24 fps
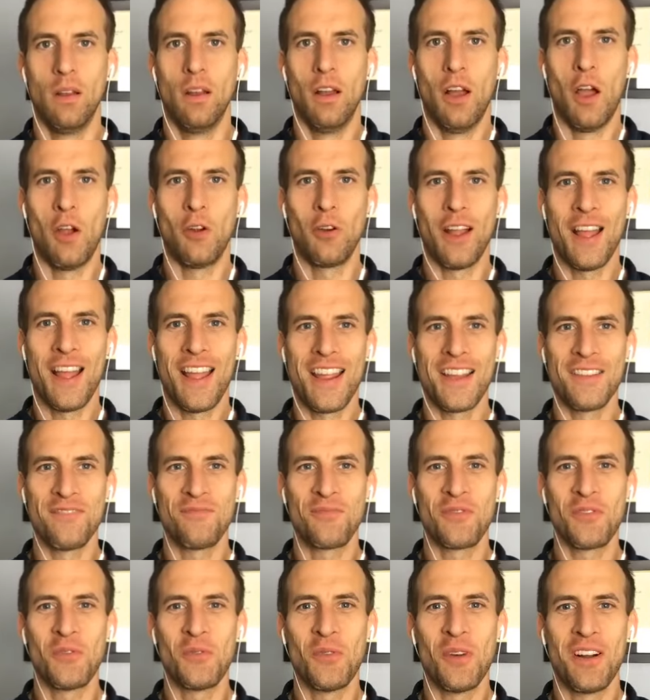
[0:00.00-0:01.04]
All right,
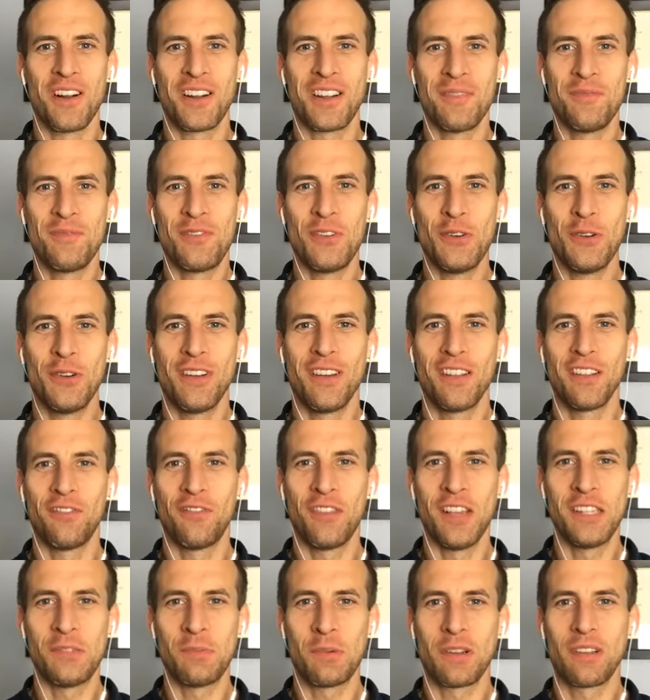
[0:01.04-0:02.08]
welcome to another
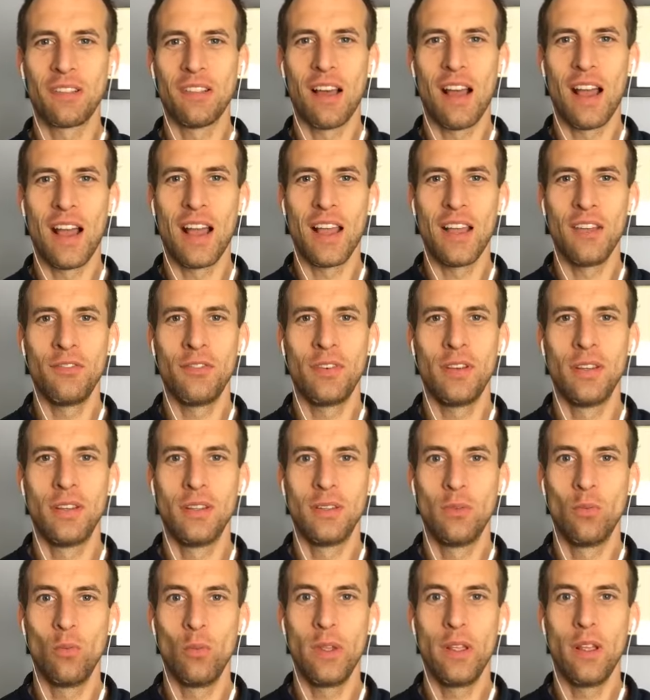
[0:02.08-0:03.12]
Facebook Live.
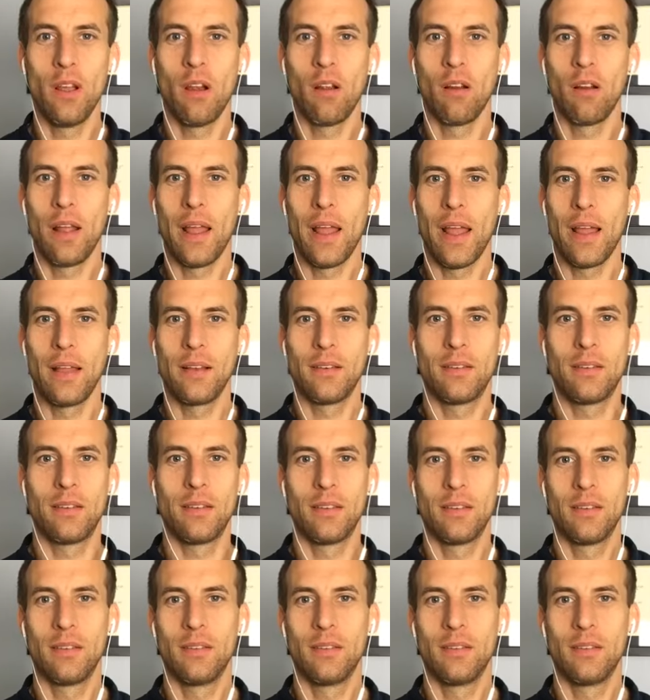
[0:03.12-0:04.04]
We are at